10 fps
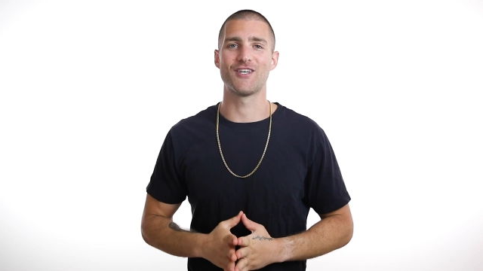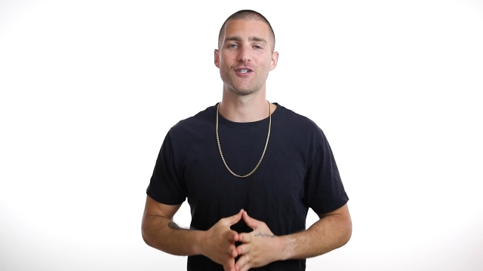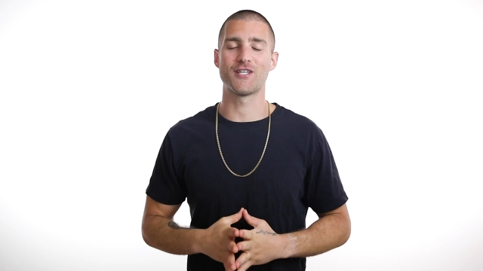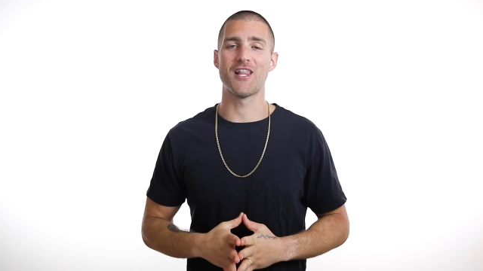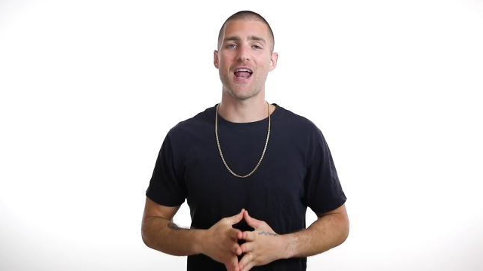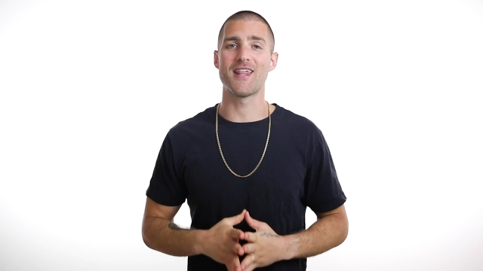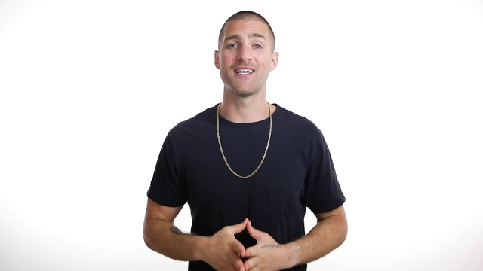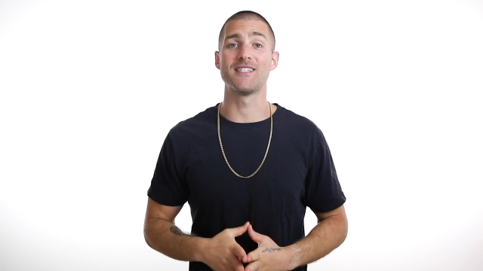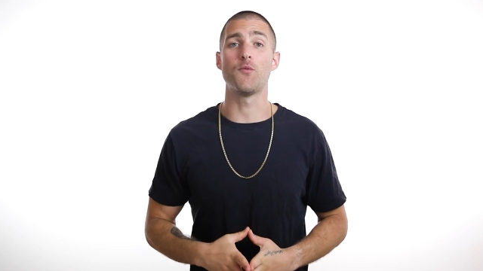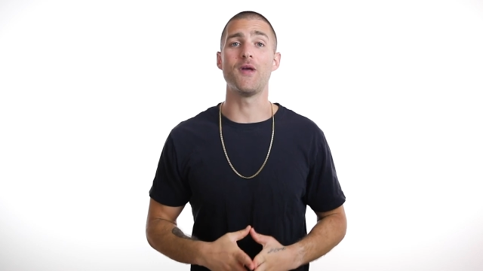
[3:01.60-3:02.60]
there's a lot of
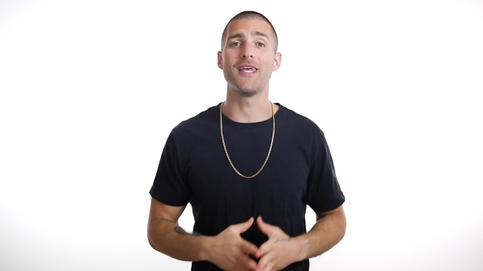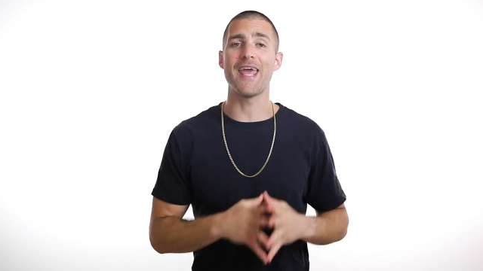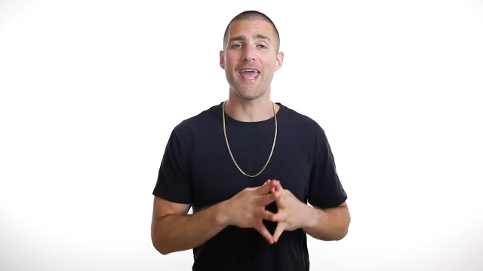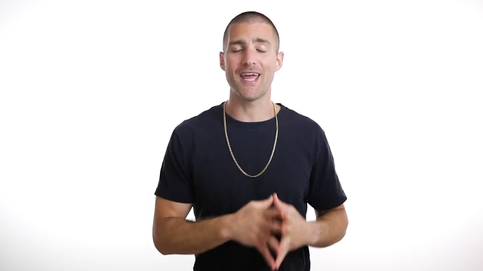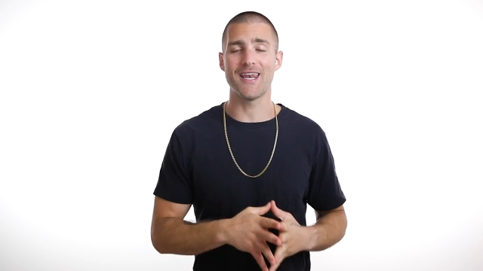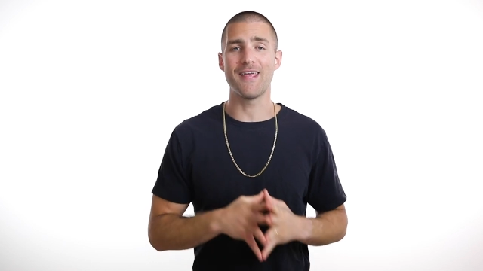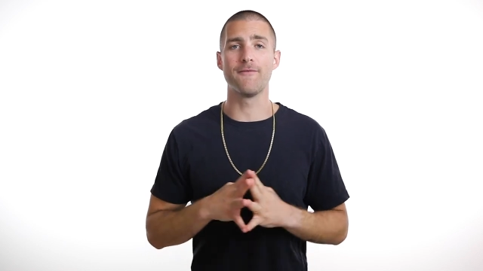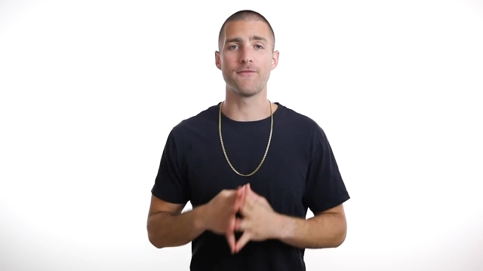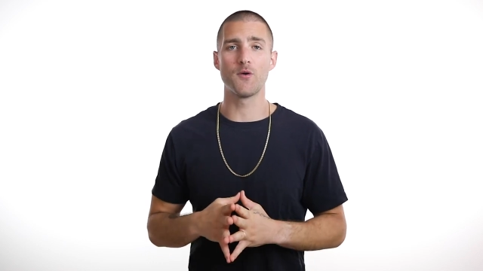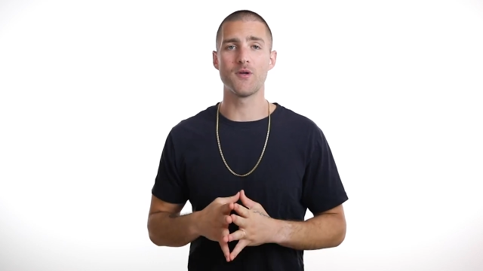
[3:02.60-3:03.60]
things that we can
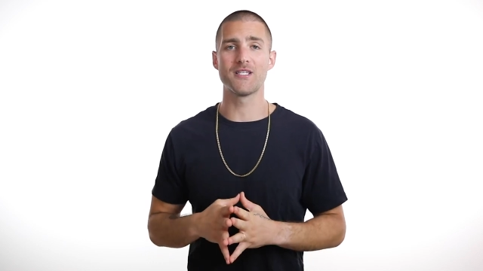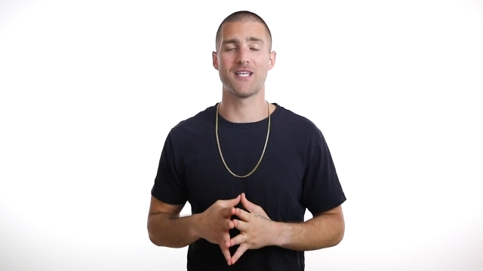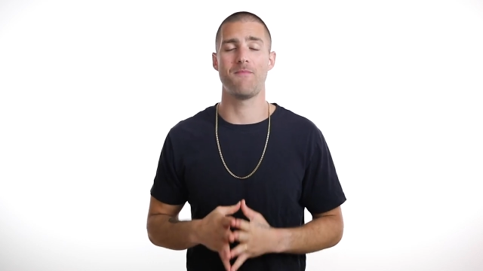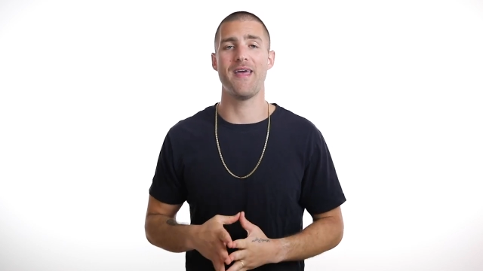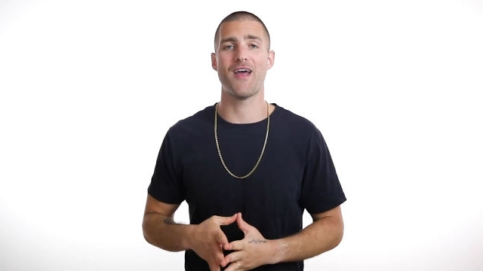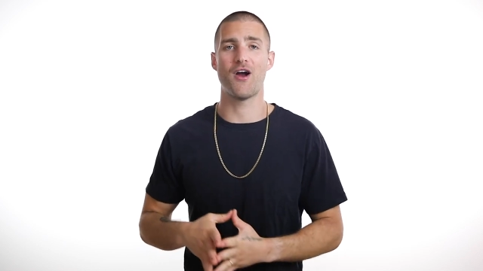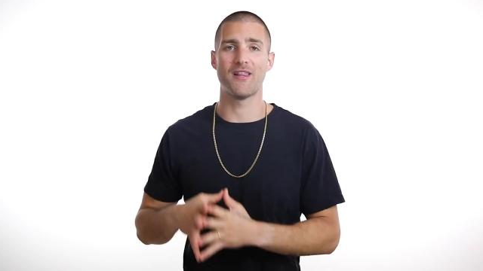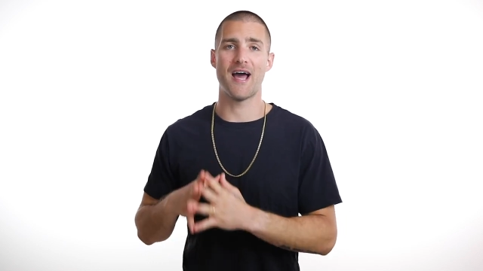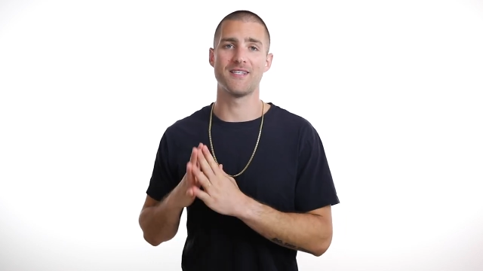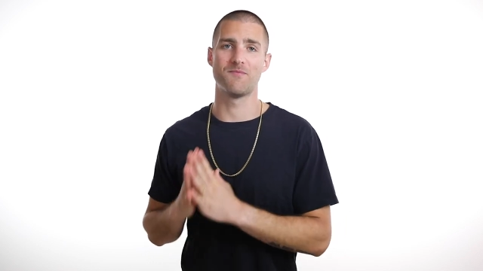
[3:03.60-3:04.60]
influence to make our
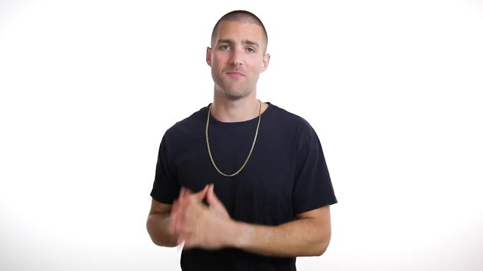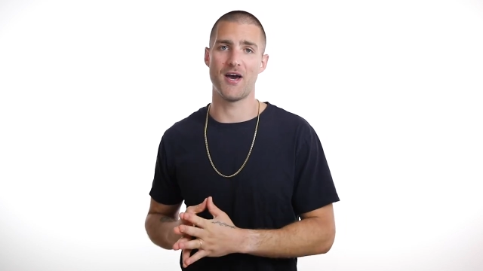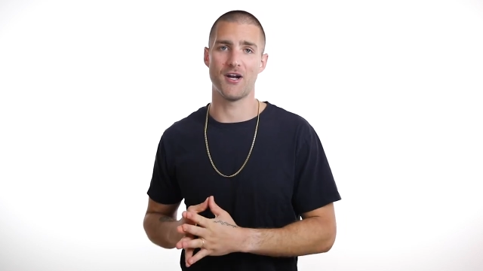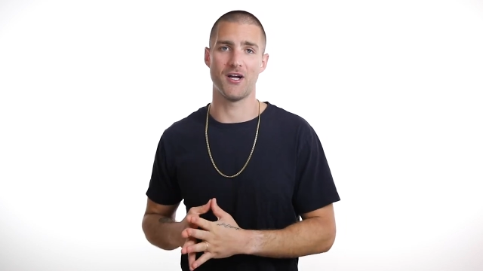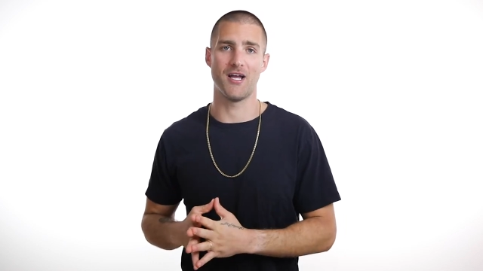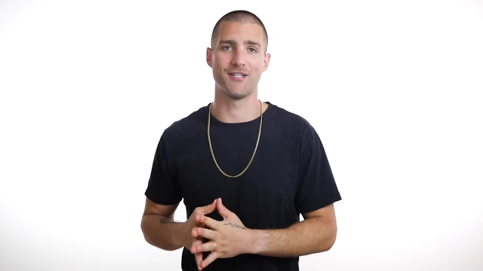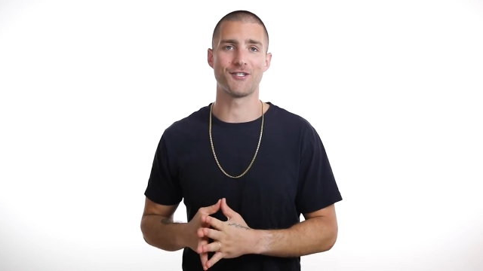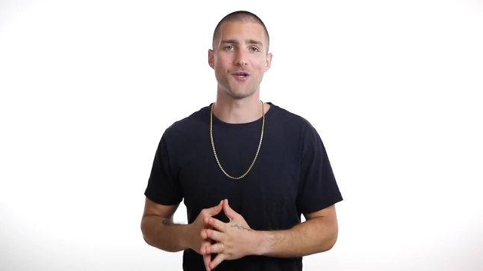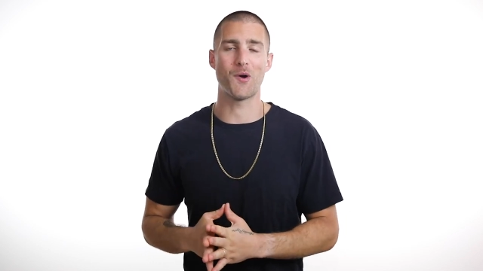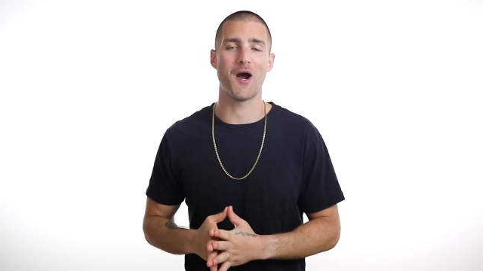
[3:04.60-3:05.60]
lives better. And
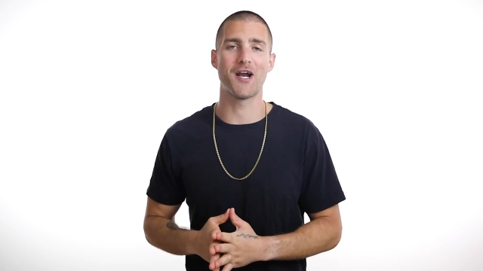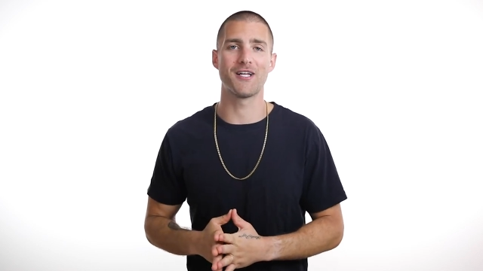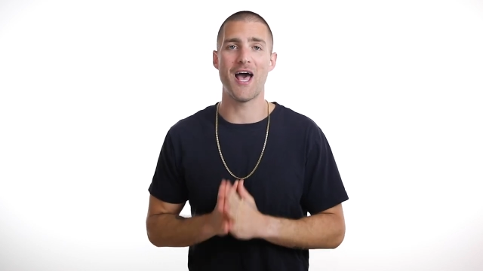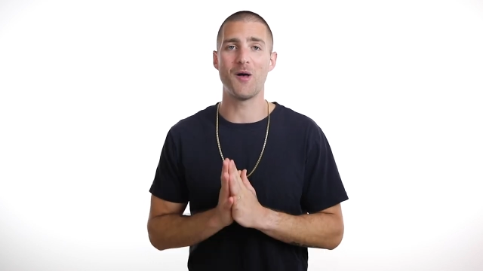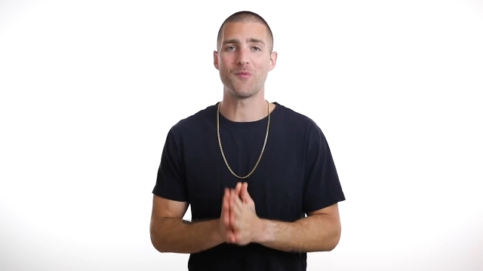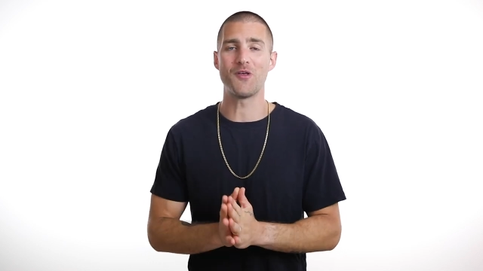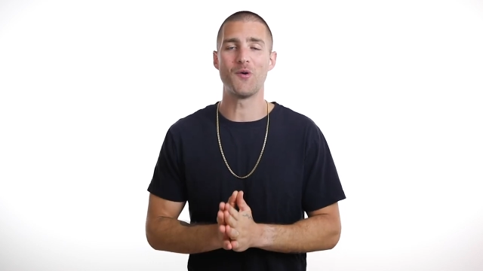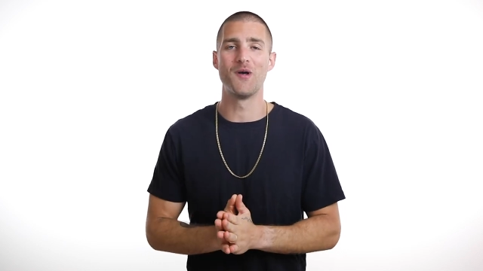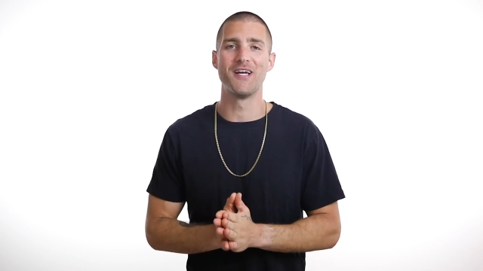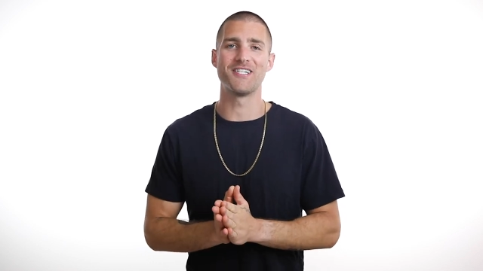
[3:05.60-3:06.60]
so I'm gonna help
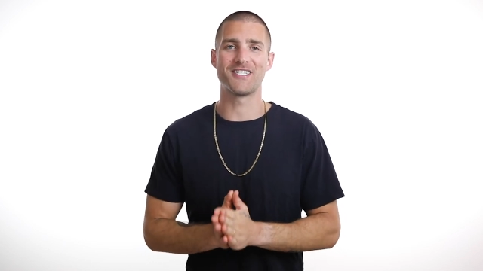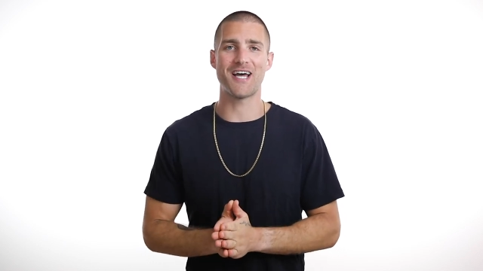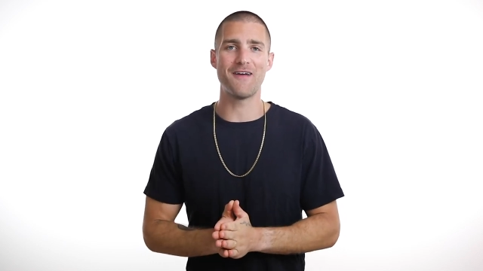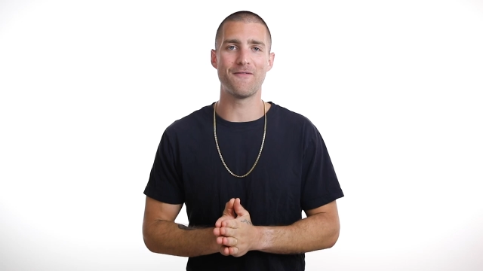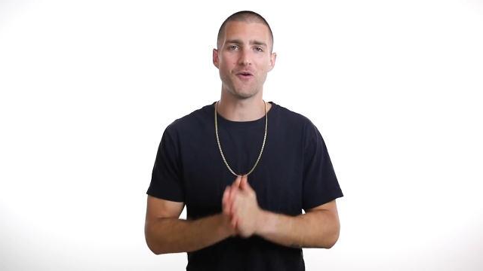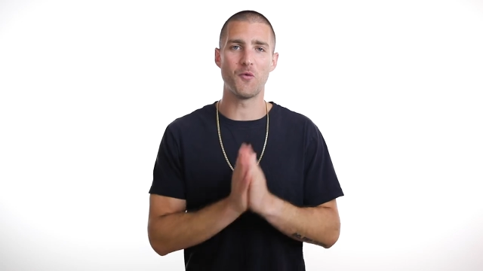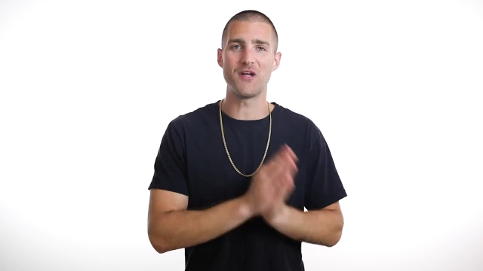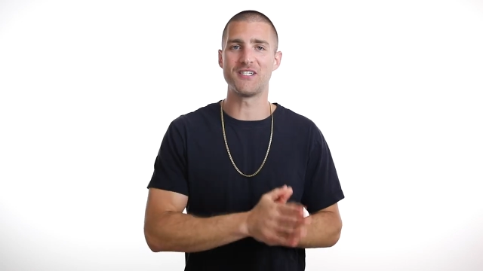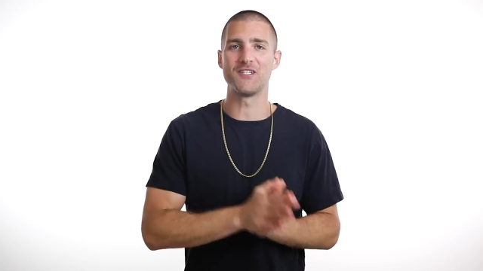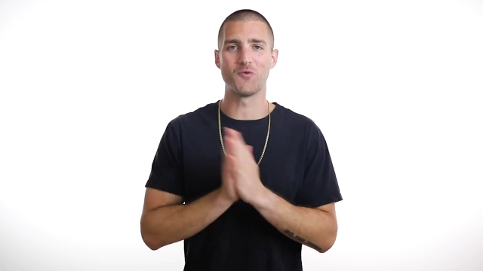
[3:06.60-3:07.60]
you decipher
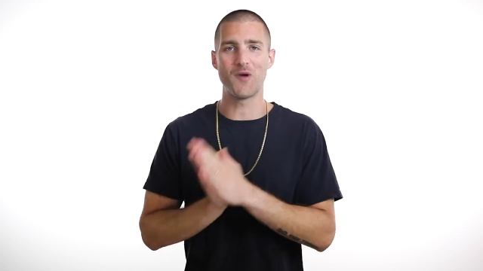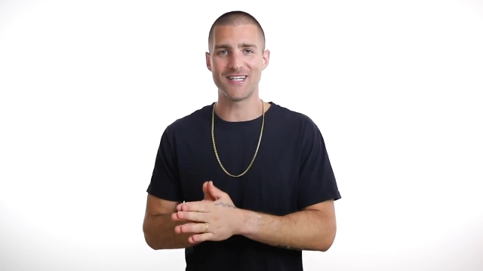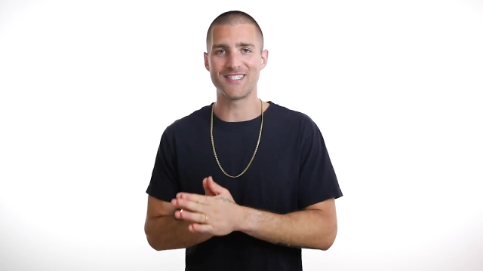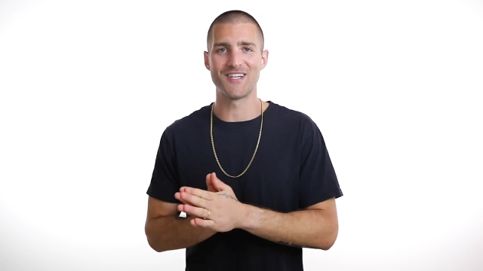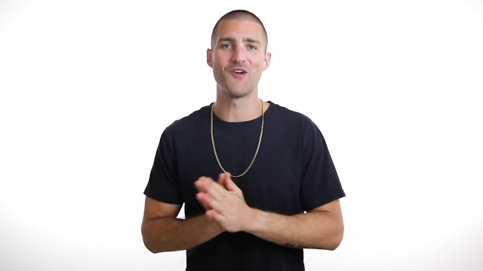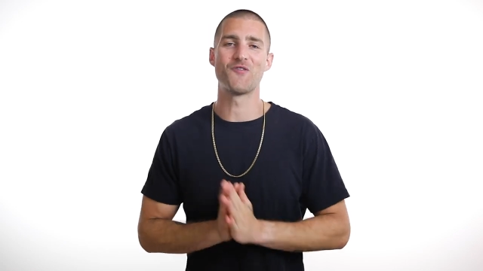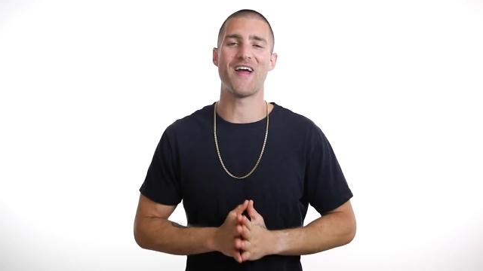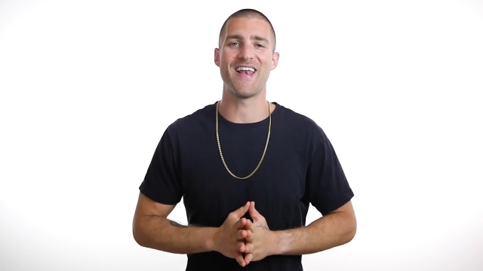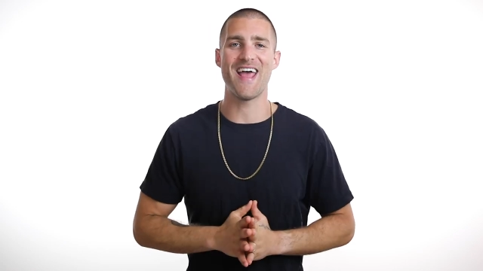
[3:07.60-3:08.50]
which is which right